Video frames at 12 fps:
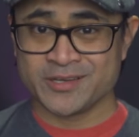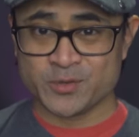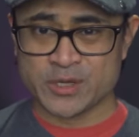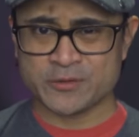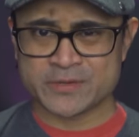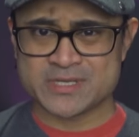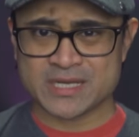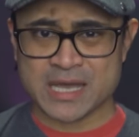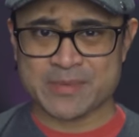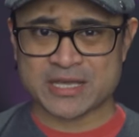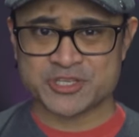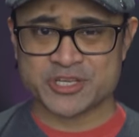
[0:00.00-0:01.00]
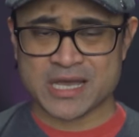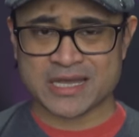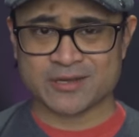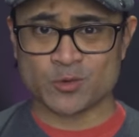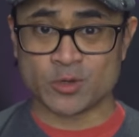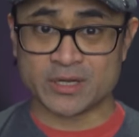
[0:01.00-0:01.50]
Whether it's an IMAX
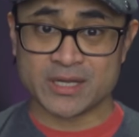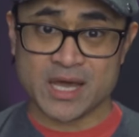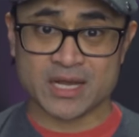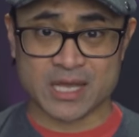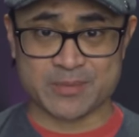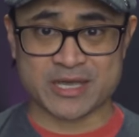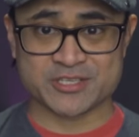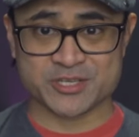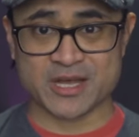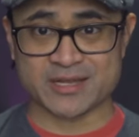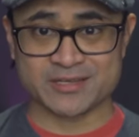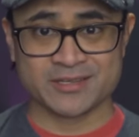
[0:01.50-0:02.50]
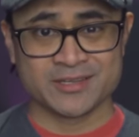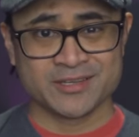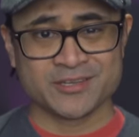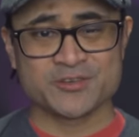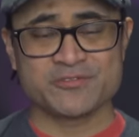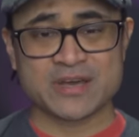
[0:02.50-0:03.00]
shot or a non-IMAX shot,
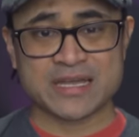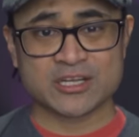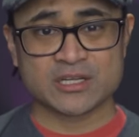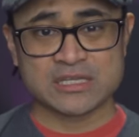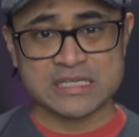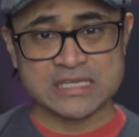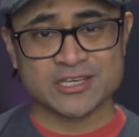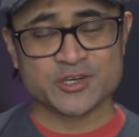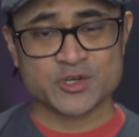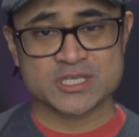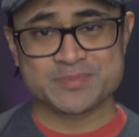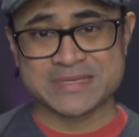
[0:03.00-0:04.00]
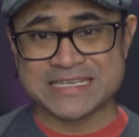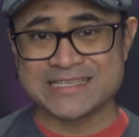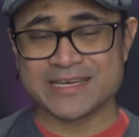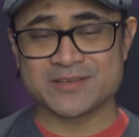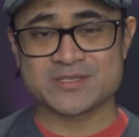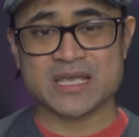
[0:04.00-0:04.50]
you'll find clean, crisp
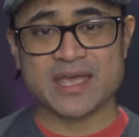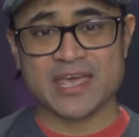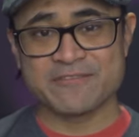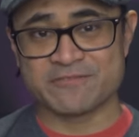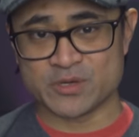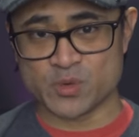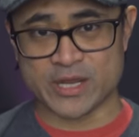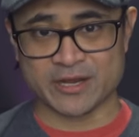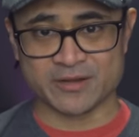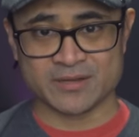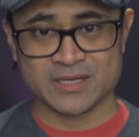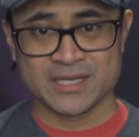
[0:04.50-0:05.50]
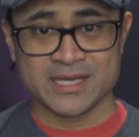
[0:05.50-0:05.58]
details everywhere.